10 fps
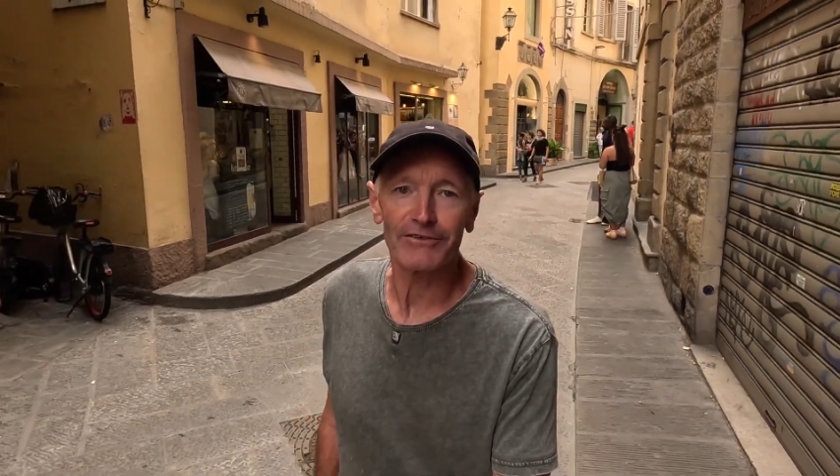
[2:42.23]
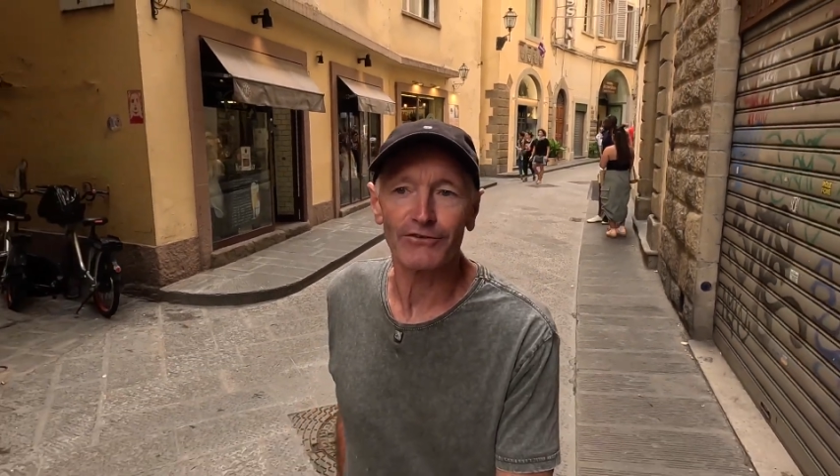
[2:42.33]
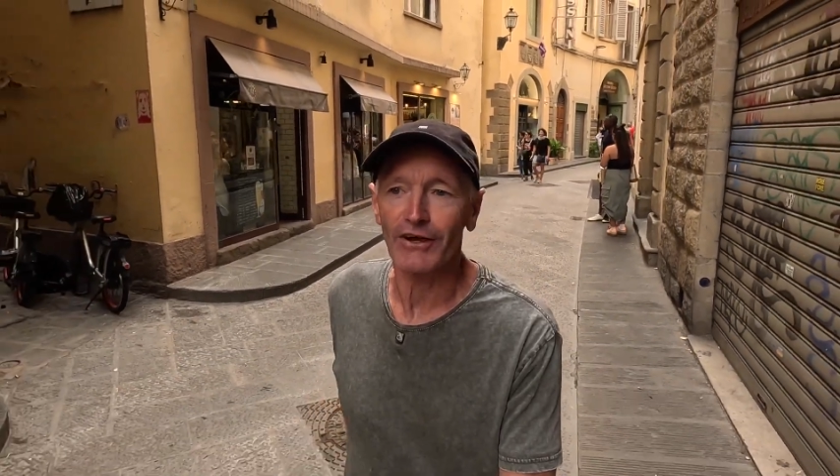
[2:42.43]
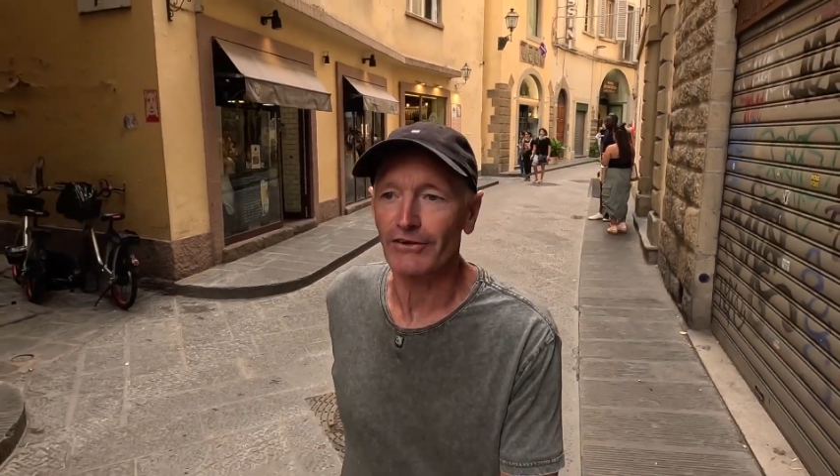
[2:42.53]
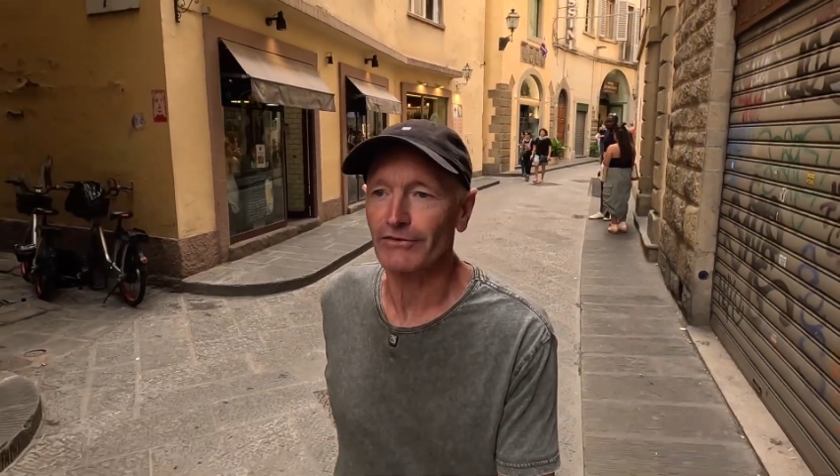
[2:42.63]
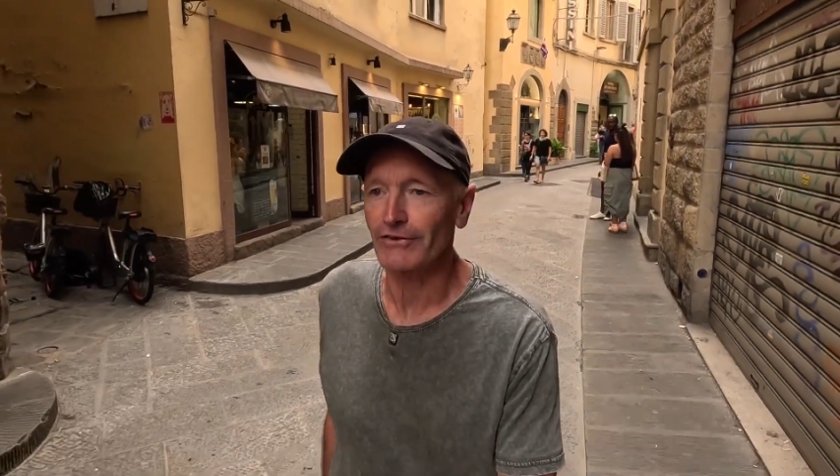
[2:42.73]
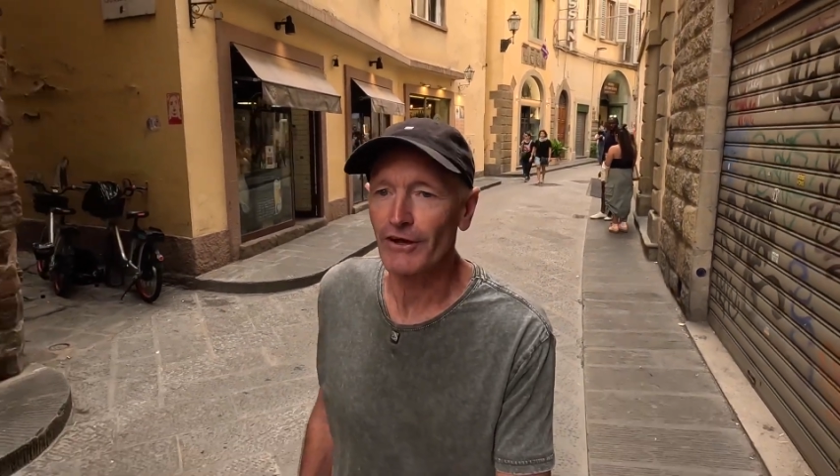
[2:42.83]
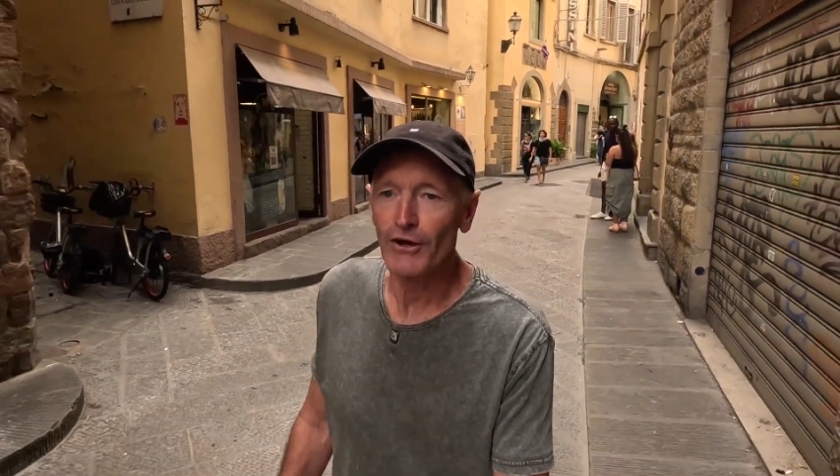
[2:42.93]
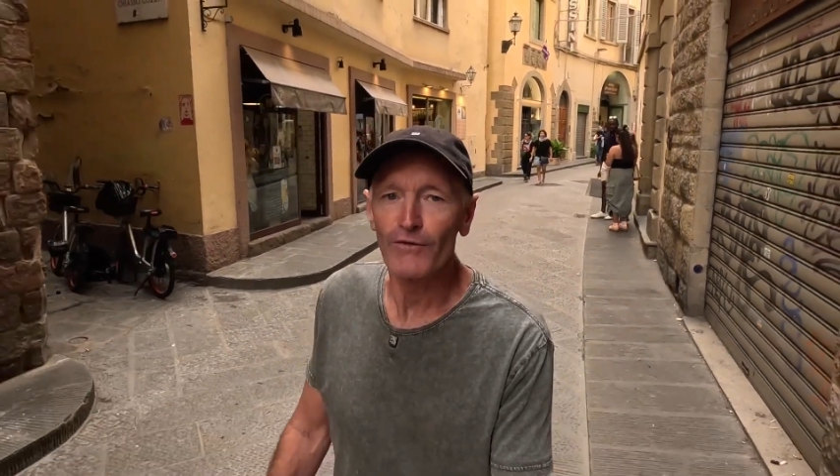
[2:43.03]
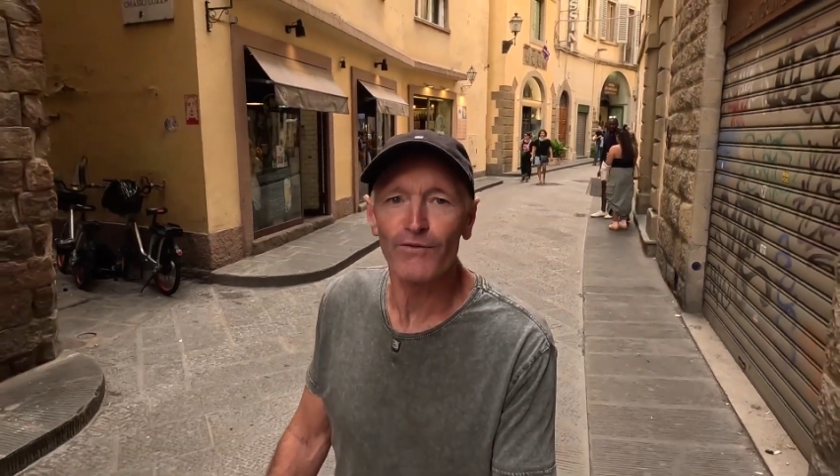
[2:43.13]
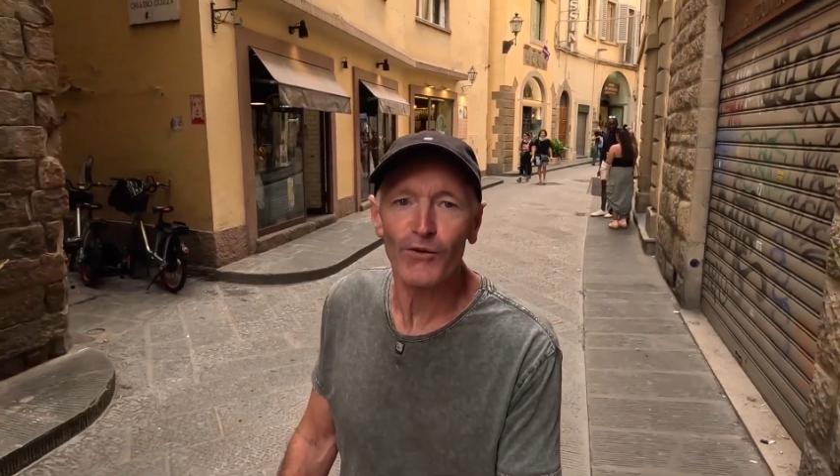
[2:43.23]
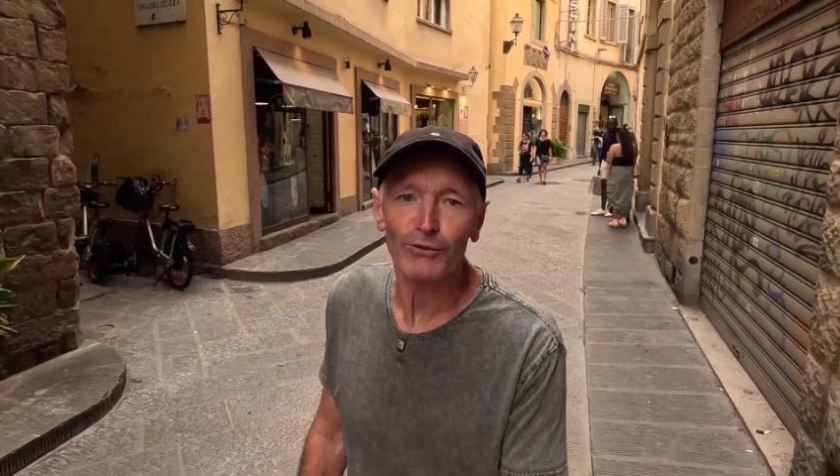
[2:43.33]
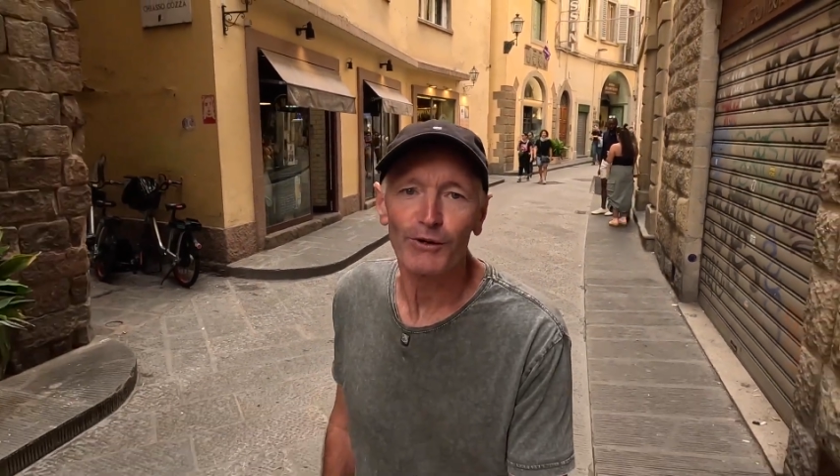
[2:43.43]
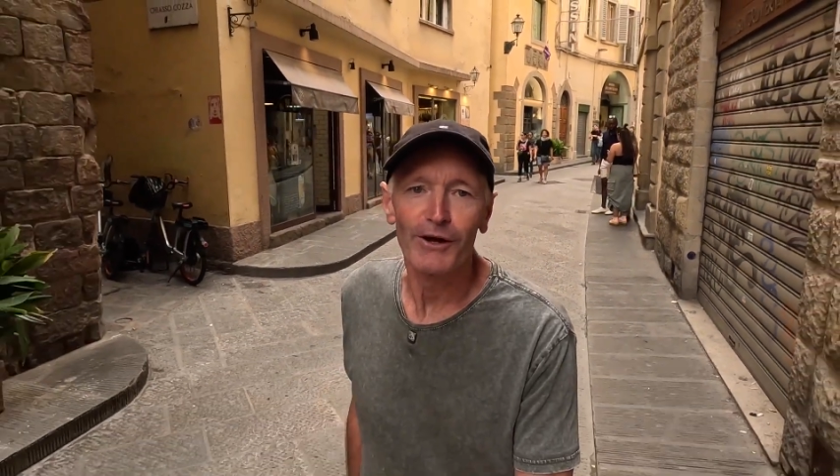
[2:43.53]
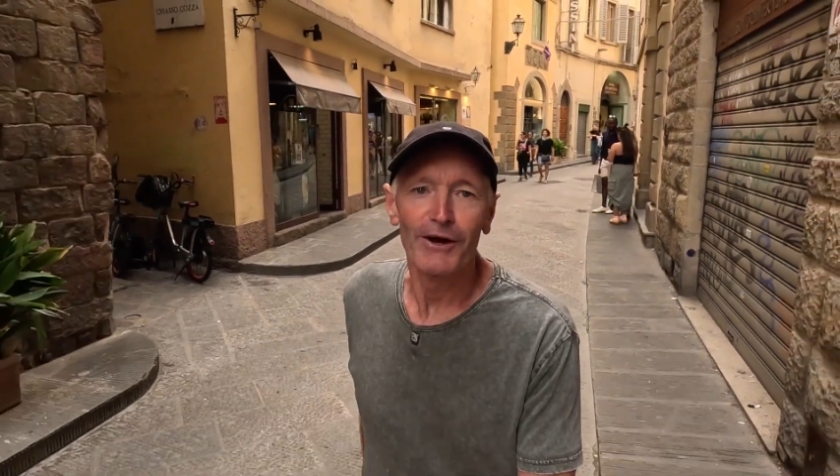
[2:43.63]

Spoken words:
It's just full